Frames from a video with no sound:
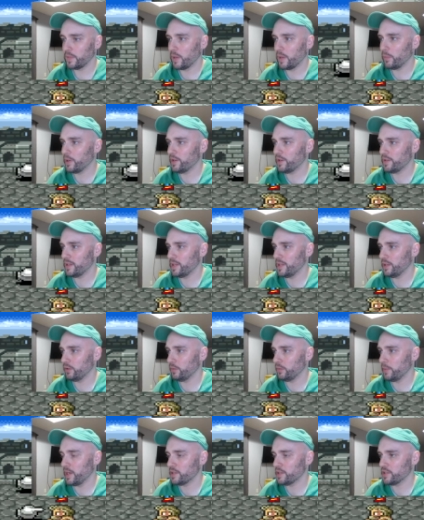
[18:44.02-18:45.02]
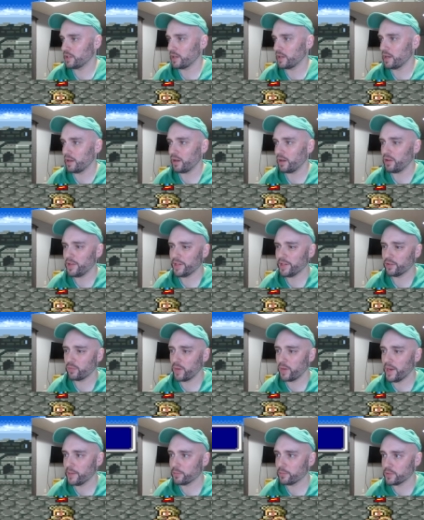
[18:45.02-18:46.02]
I wanted the heal magic. All I
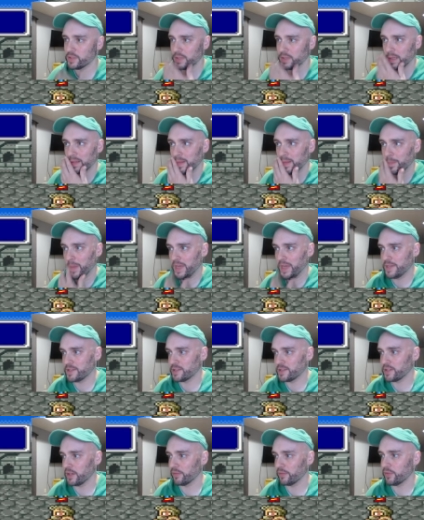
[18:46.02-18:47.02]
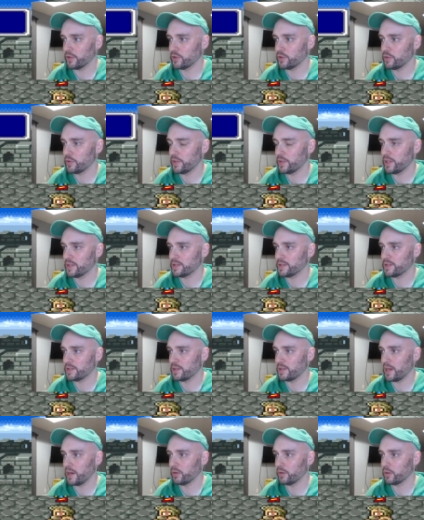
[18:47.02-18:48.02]
grabbed was, like, the main stuff. The two things
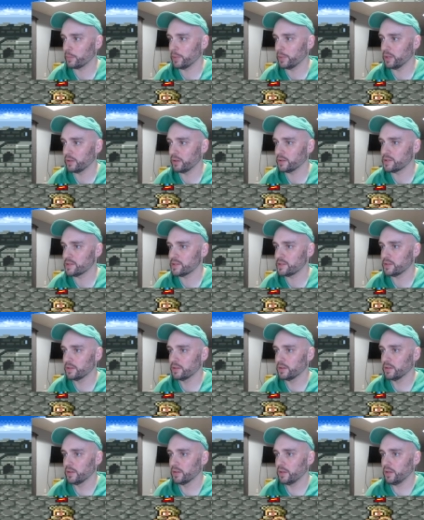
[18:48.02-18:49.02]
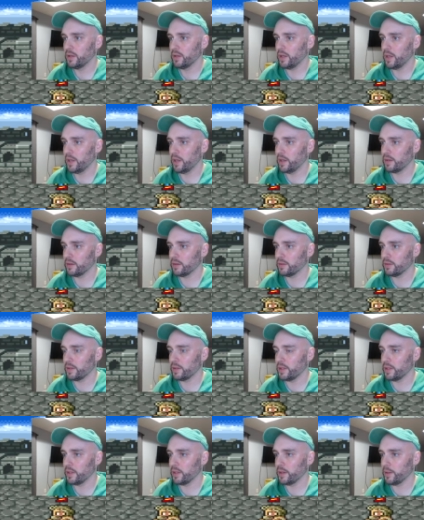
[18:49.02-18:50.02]
in the outer pillars. And
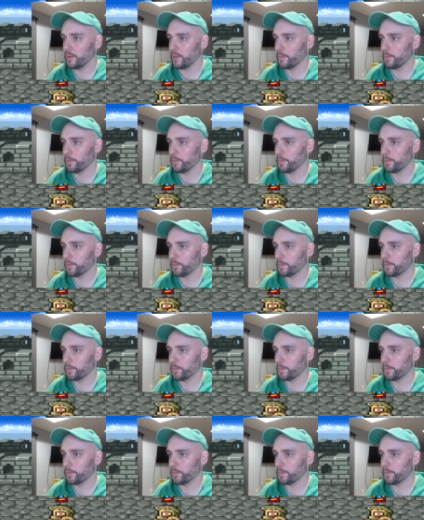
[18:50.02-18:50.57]
the, um...